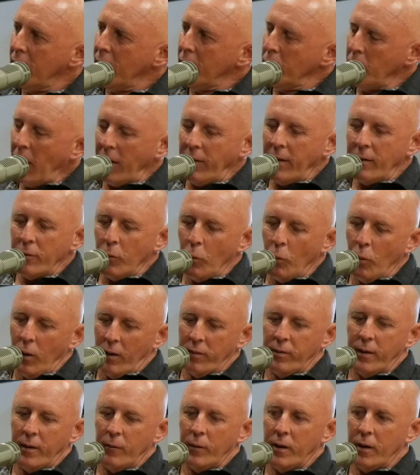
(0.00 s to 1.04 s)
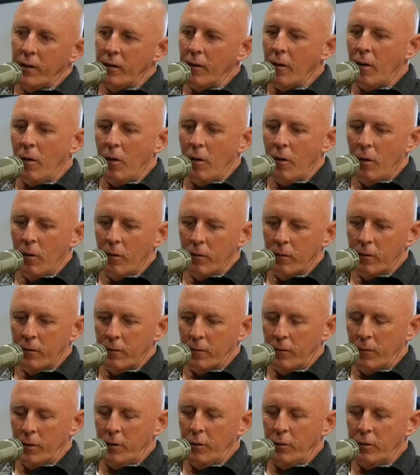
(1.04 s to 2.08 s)
I think the one thing we could all
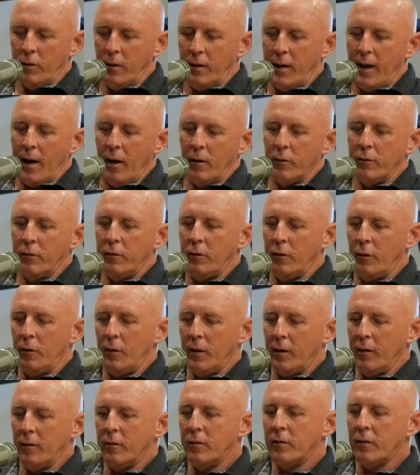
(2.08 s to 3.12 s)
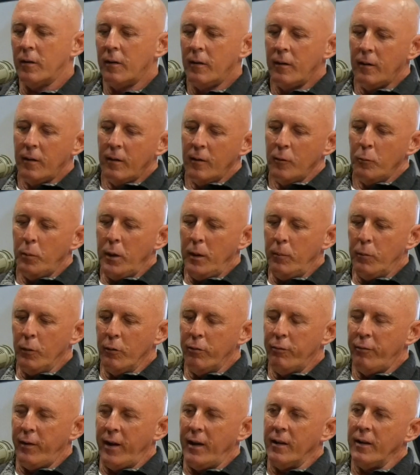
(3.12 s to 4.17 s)
reduce it down to is people
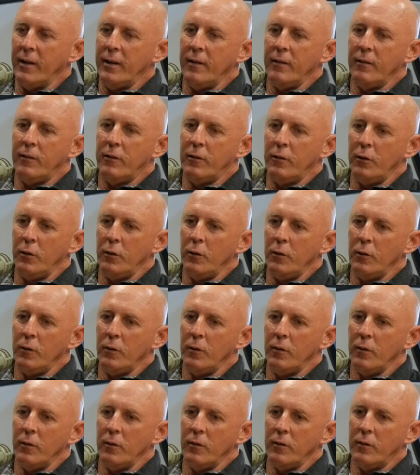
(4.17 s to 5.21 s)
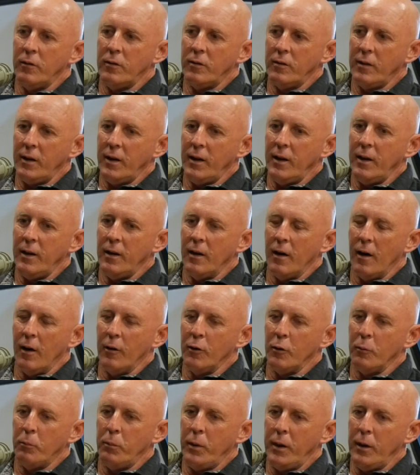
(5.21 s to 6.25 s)
failing to see
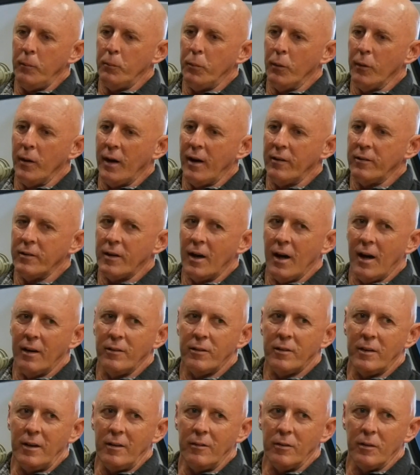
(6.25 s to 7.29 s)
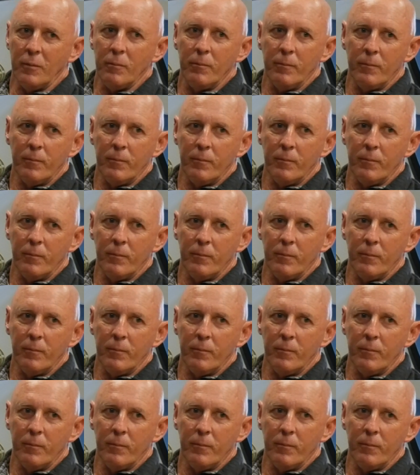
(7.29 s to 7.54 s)
other people as God sees them.